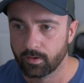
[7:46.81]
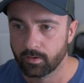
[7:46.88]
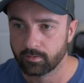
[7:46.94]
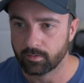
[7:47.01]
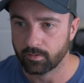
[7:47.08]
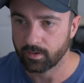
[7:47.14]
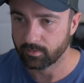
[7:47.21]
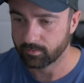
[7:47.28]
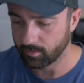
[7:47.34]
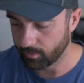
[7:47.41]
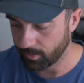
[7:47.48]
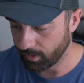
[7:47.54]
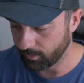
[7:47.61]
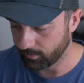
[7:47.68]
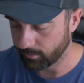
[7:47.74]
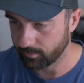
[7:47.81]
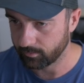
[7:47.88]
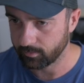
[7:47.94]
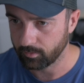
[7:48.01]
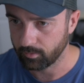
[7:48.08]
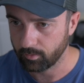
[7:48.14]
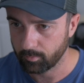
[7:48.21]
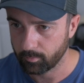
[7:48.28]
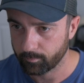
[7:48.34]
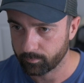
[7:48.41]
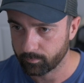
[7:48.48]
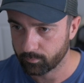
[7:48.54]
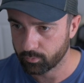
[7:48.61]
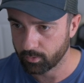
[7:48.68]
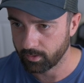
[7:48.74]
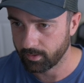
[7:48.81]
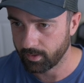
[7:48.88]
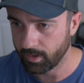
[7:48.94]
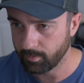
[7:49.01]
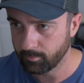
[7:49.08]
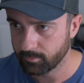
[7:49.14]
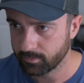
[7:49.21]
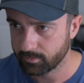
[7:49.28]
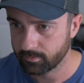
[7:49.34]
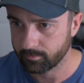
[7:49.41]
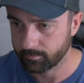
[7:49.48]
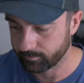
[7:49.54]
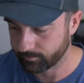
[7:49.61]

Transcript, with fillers: So let's go ahead and do print names